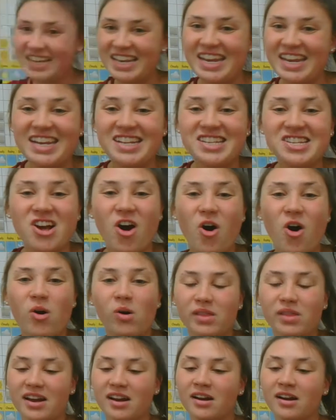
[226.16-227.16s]
and neat
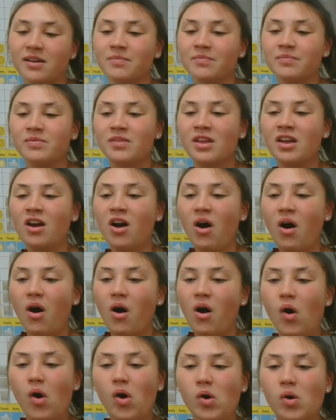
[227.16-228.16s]
O there.
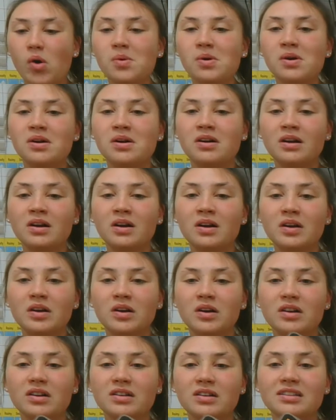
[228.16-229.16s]
O,
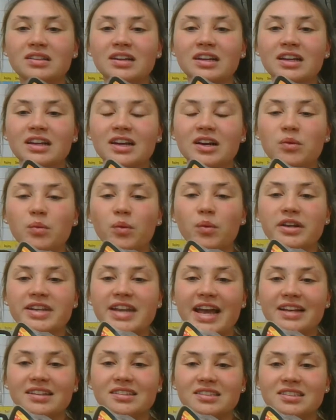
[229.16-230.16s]
what
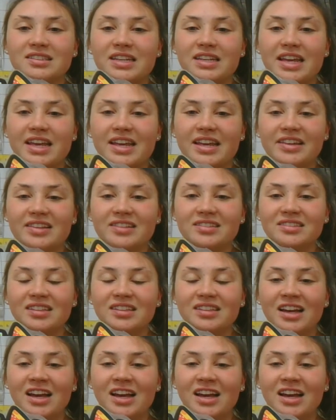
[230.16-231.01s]
next is?